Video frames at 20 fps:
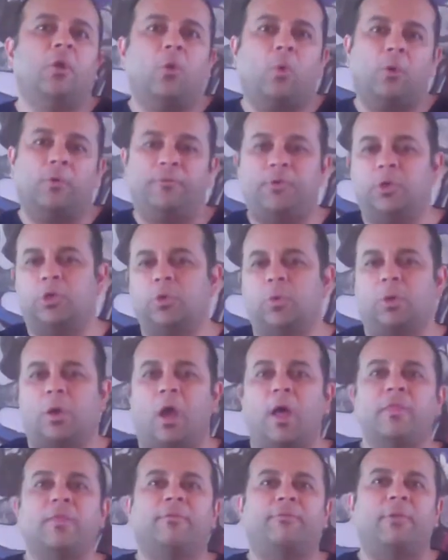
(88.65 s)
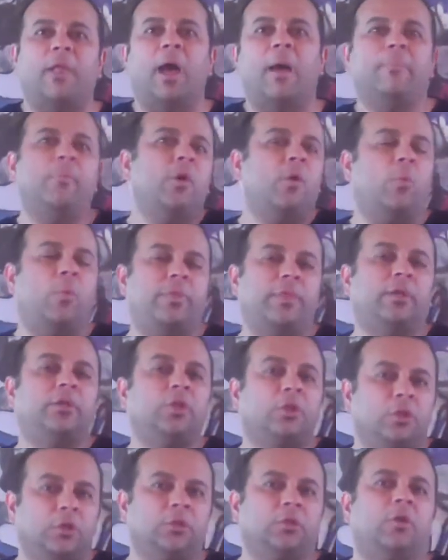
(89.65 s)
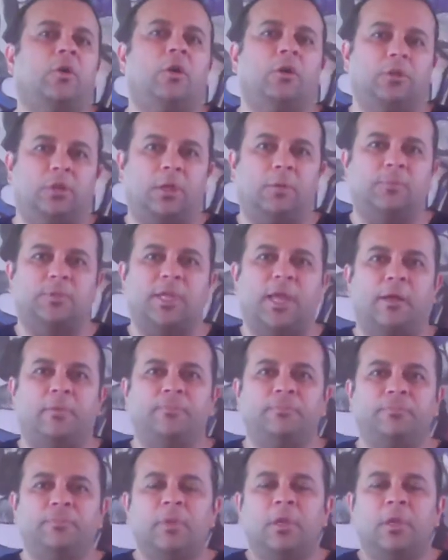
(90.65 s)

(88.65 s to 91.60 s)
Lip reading: or if you do it on the flop, when the turn card comes out.